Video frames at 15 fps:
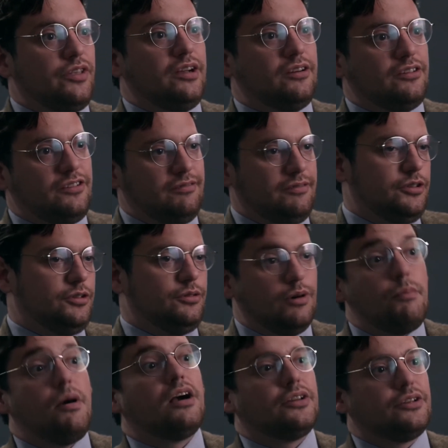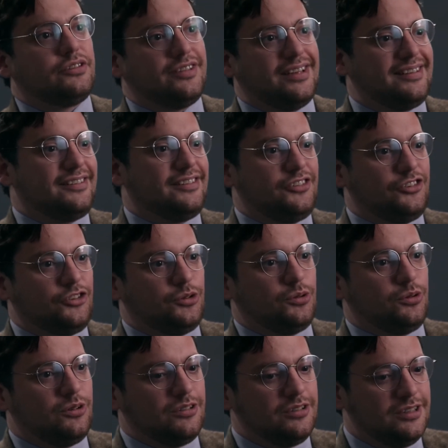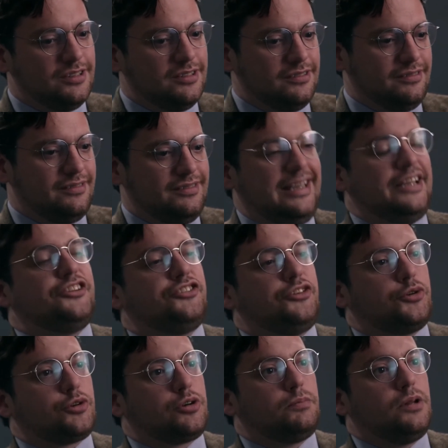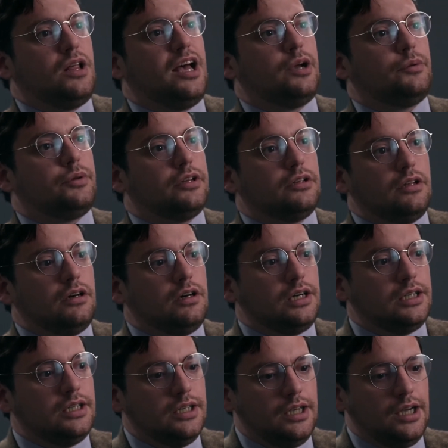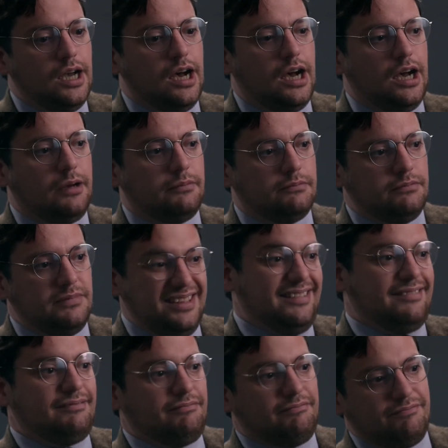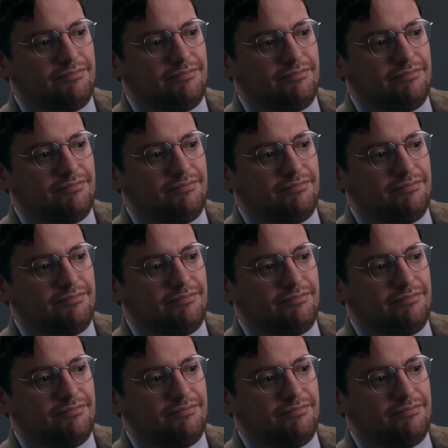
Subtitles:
are there to, among other things, ensure the agencies are complying with the law. They